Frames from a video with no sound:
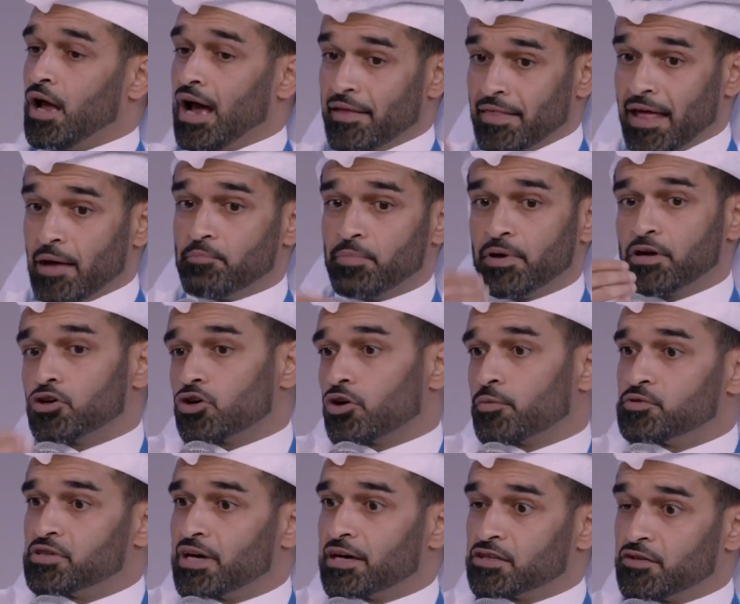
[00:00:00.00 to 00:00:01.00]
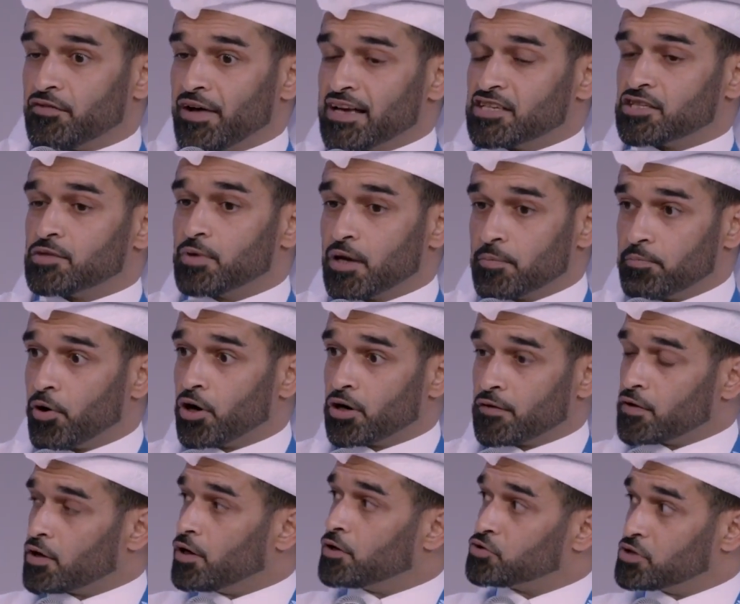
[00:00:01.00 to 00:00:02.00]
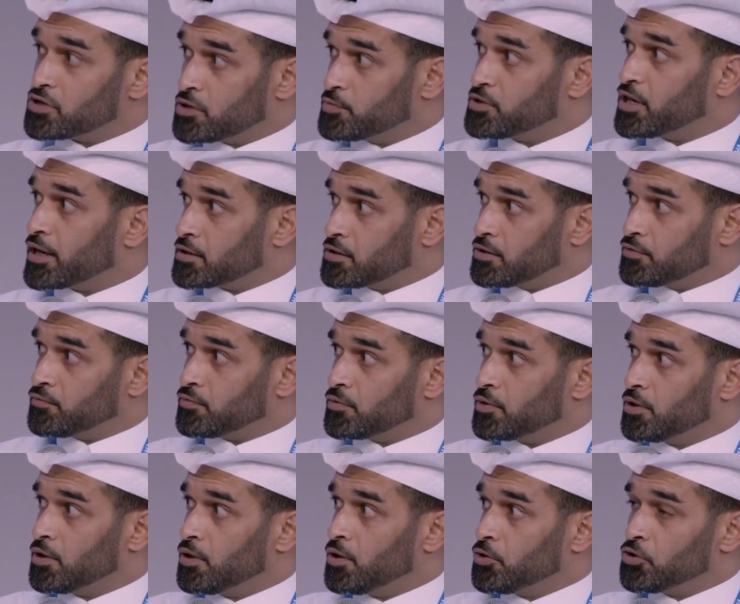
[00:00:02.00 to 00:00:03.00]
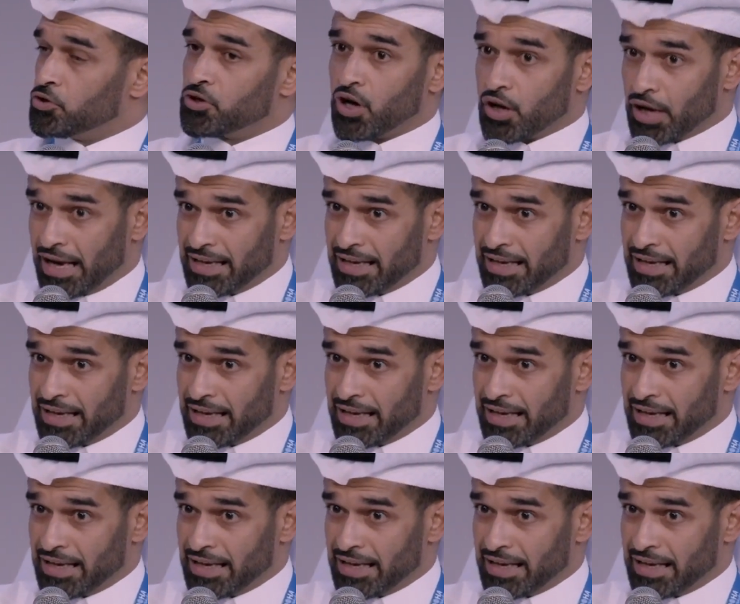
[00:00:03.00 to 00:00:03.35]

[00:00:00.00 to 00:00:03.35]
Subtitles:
And that bigger objective has to be a part of the country's objective. You got